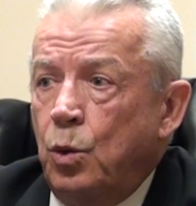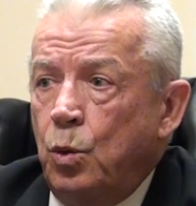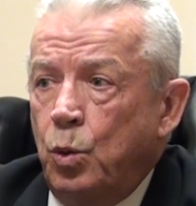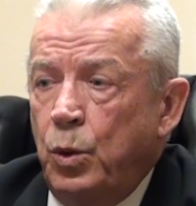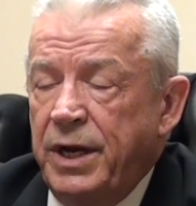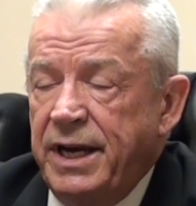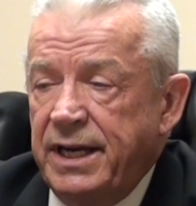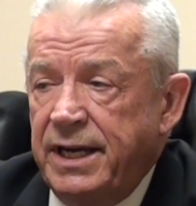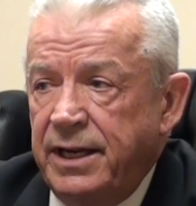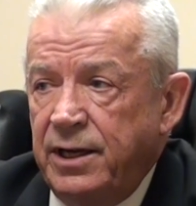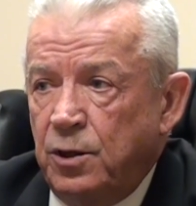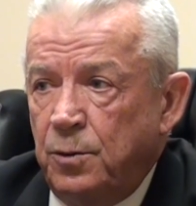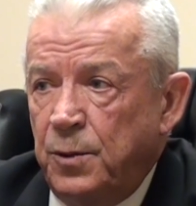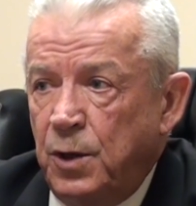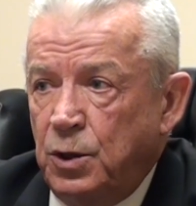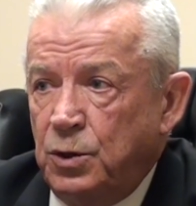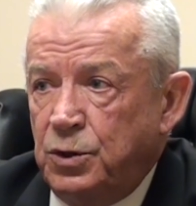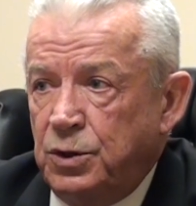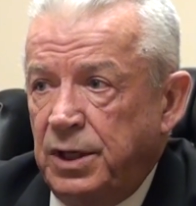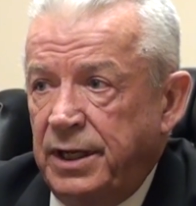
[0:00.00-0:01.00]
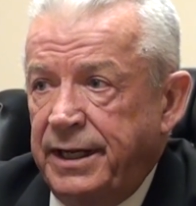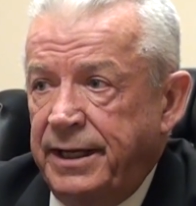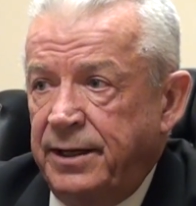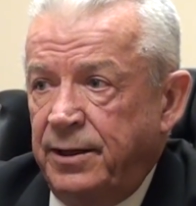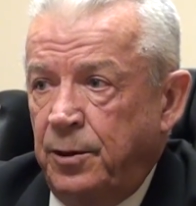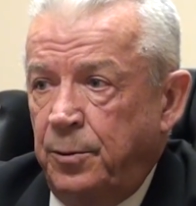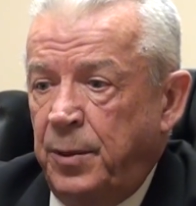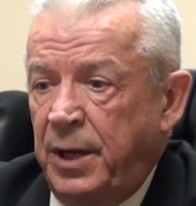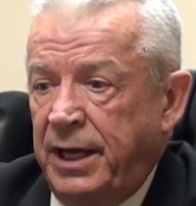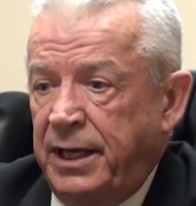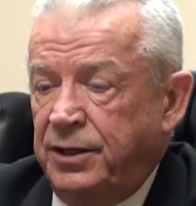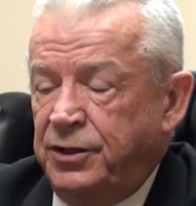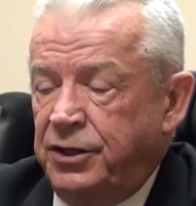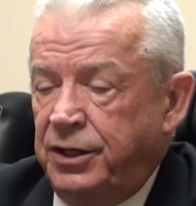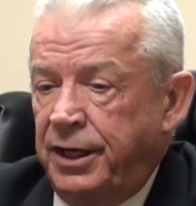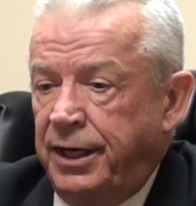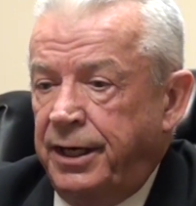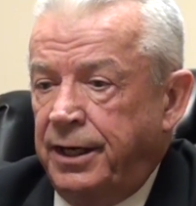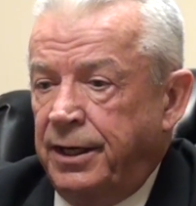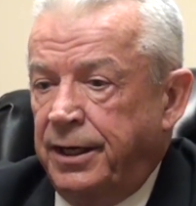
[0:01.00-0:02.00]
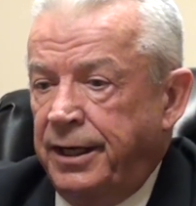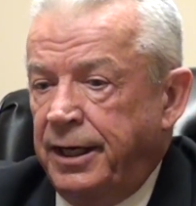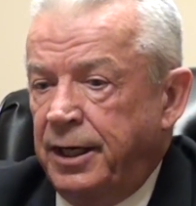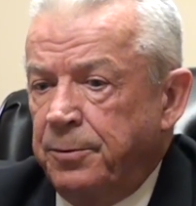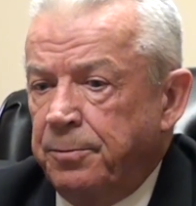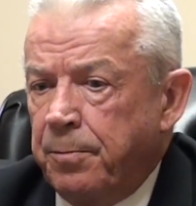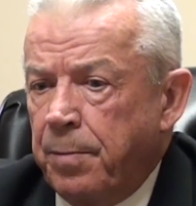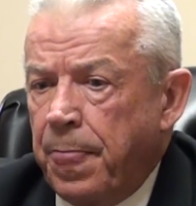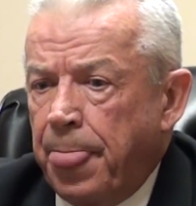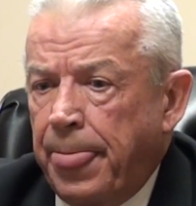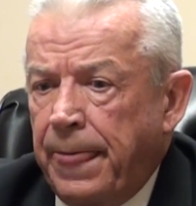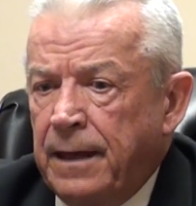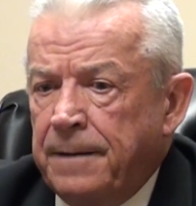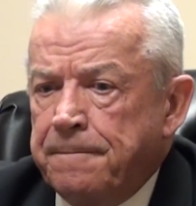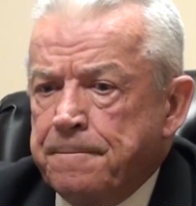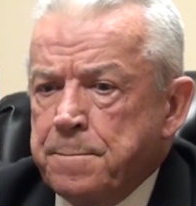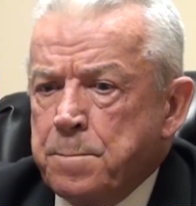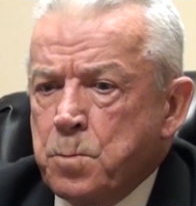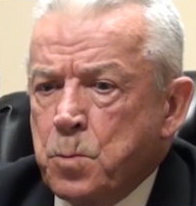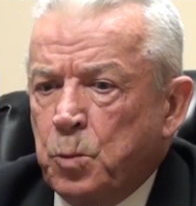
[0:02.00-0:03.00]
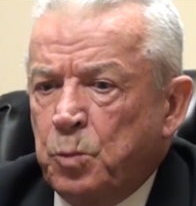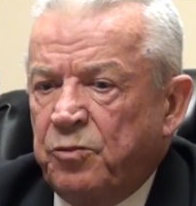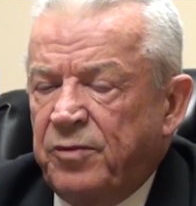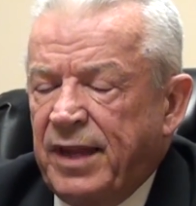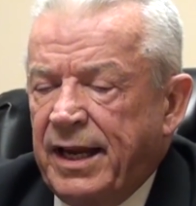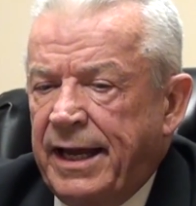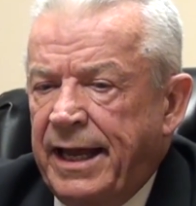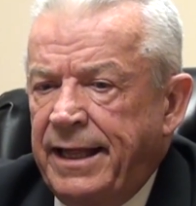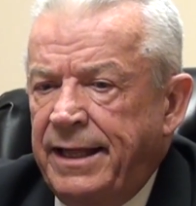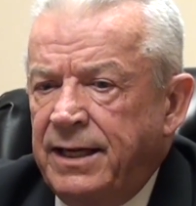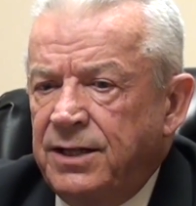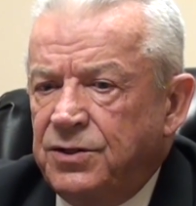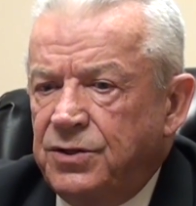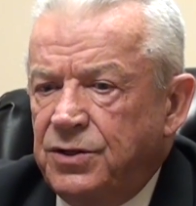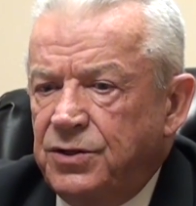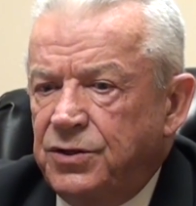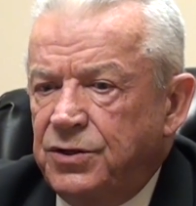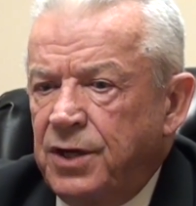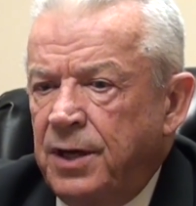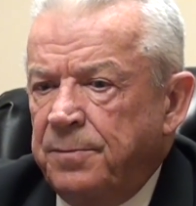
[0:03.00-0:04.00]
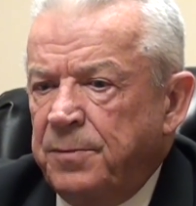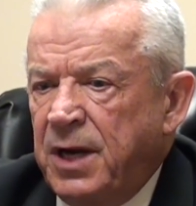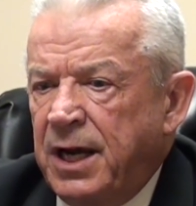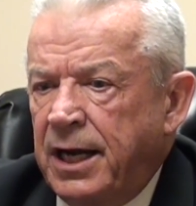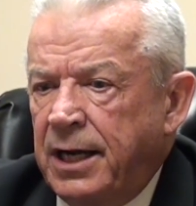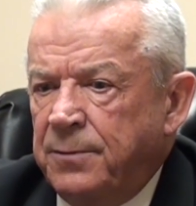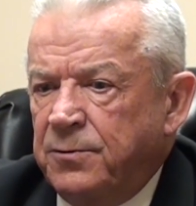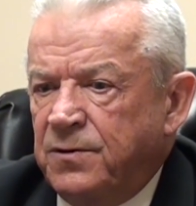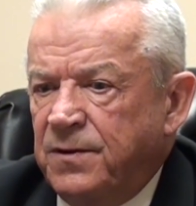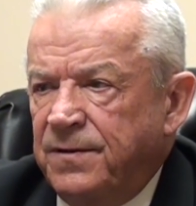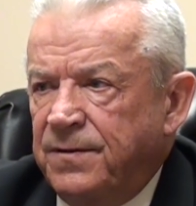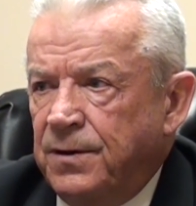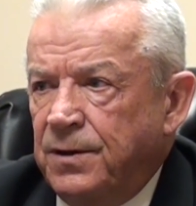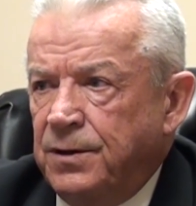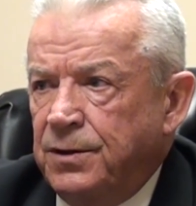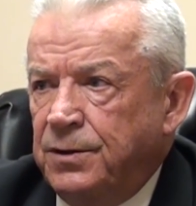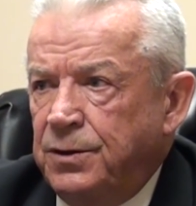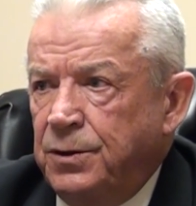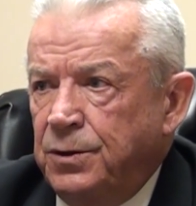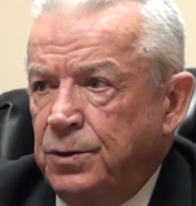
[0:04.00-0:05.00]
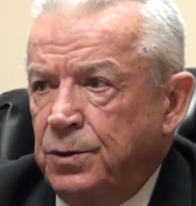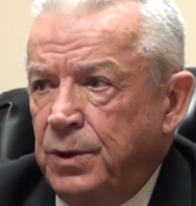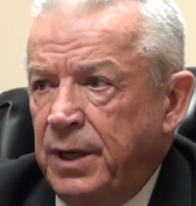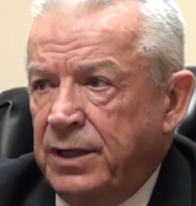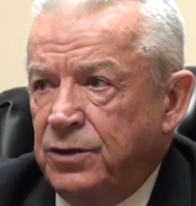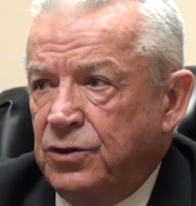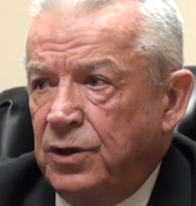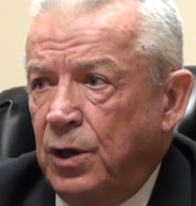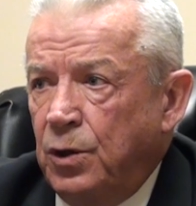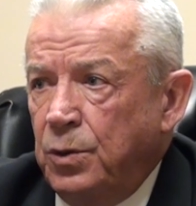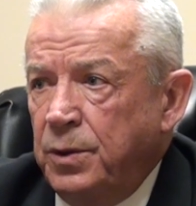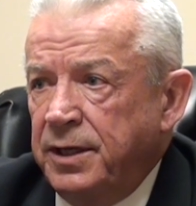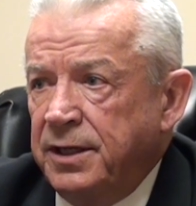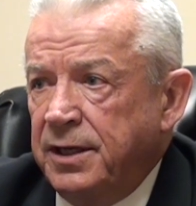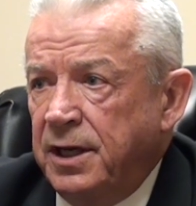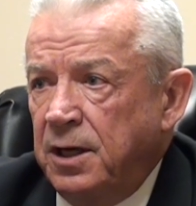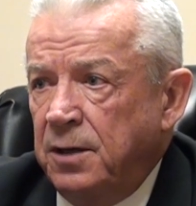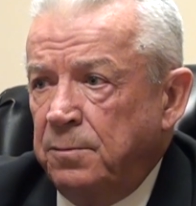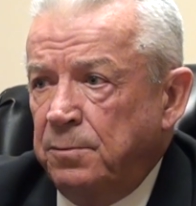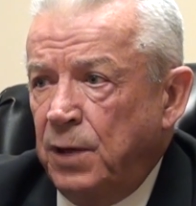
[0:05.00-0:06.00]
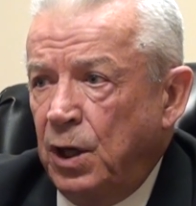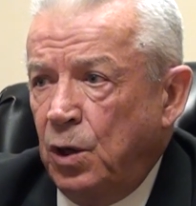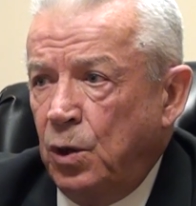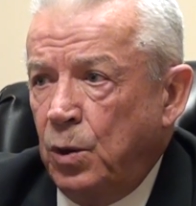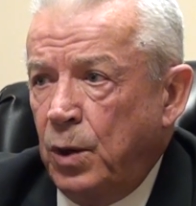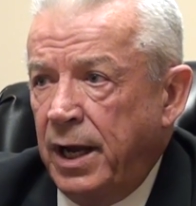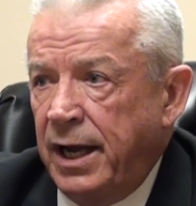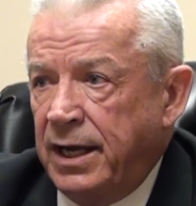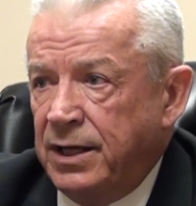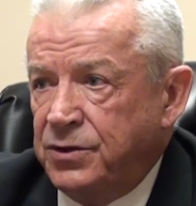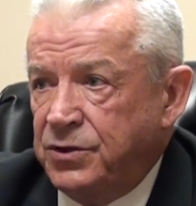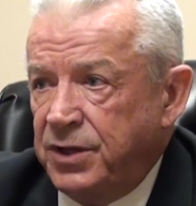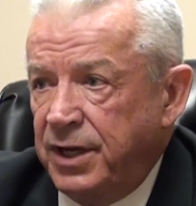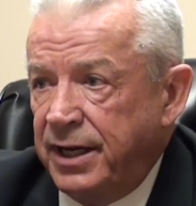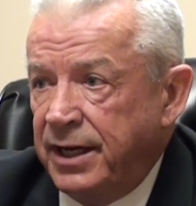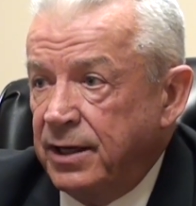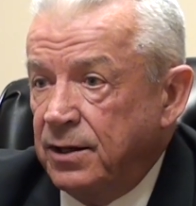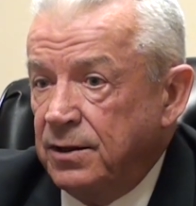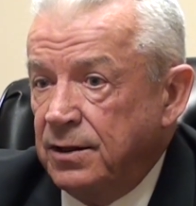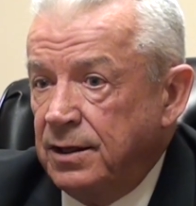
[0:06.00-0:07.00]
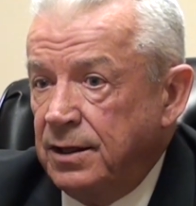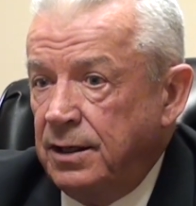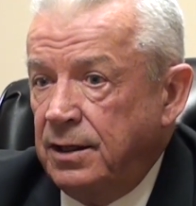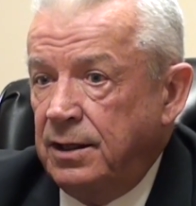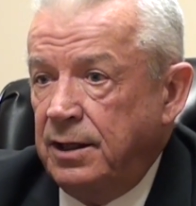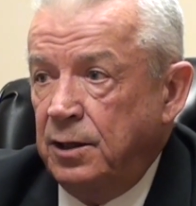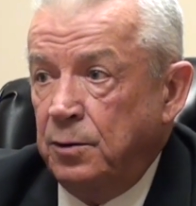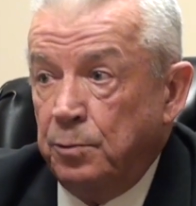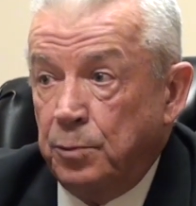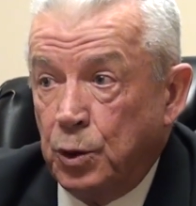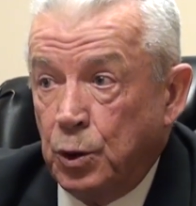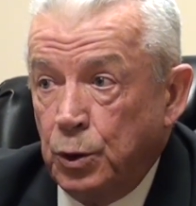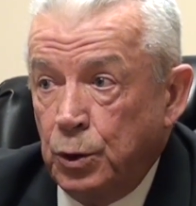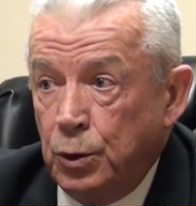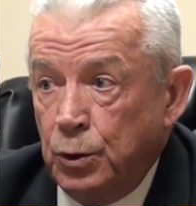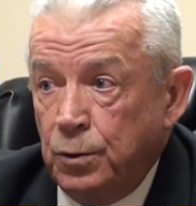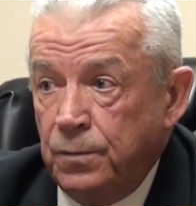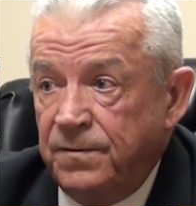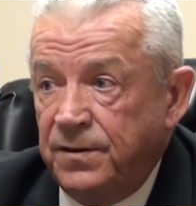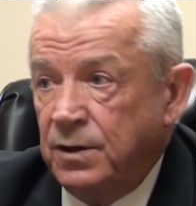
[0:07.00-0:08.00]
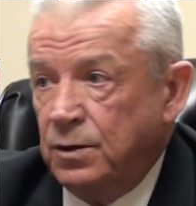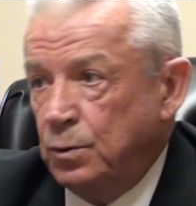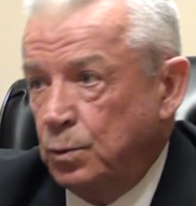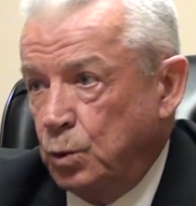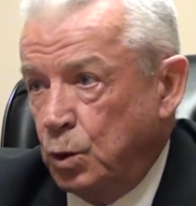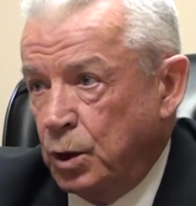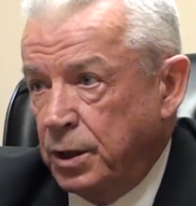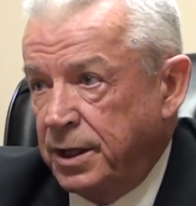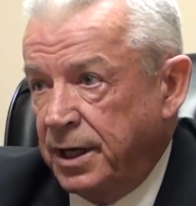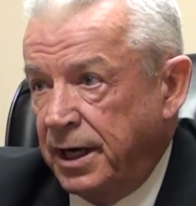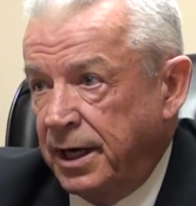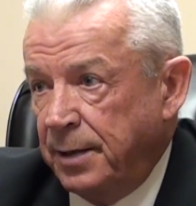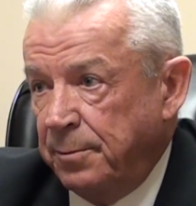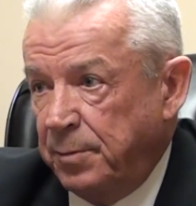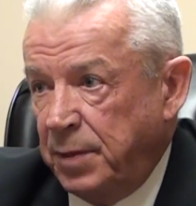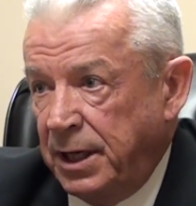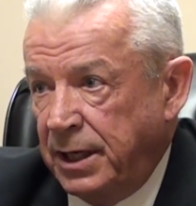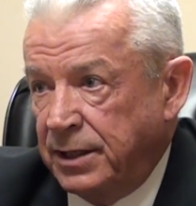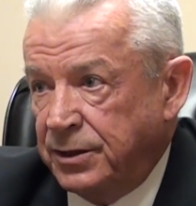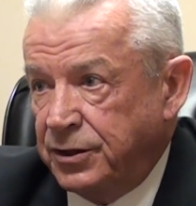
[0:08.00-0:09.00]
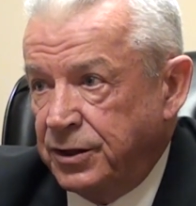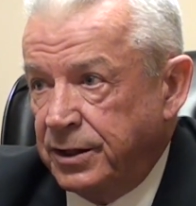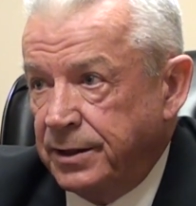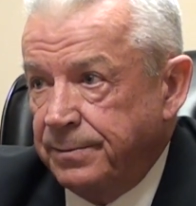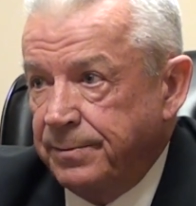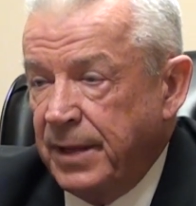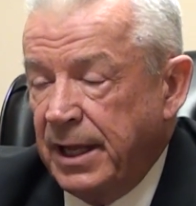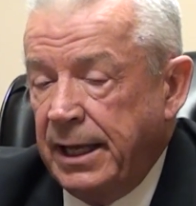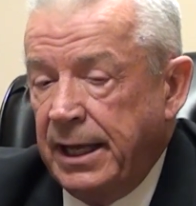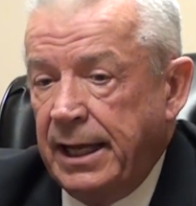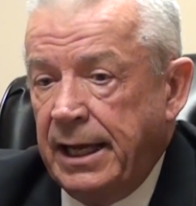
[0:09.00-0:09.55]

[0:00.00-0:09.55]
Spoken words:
We deal mostly in the pension area, and this is sometimes referred to as low income, low asset, improved wartime pension.